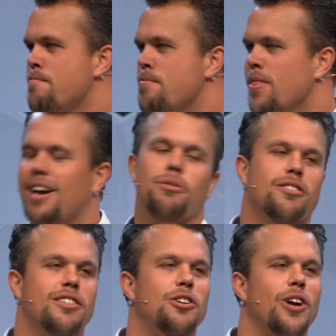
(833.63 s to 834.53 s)
That
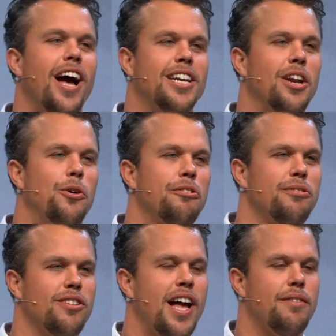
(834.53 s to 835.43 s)
was until God got a hold of
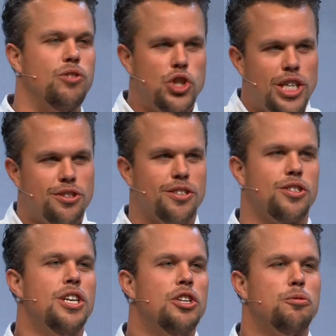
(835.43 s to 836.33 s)
his life.
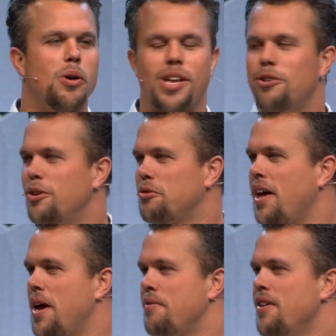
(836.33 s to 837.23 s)
Jesus spoke into his
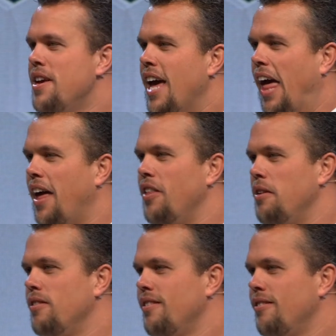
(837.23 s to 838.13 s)
life. And
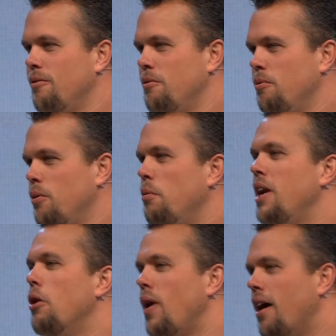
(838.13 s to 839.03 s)
then what do we
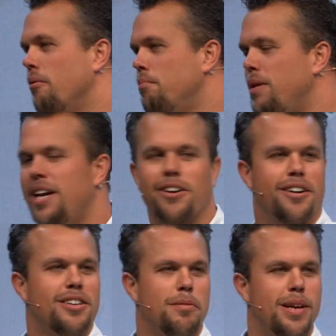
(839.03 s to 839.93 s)
know now
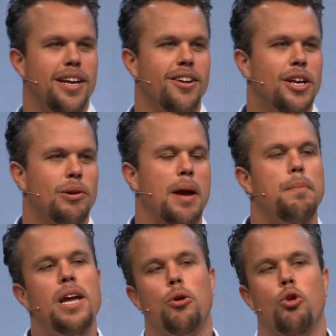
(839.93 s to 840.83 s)
Peter to be, right?
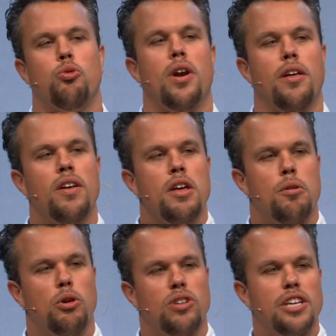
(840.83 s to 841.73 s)
Peter was one of the
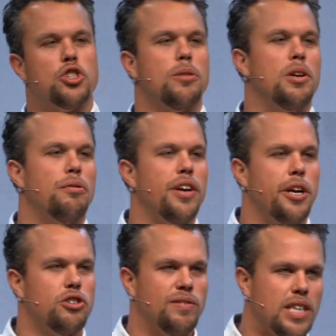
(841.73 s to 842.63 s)
most instrumental figures of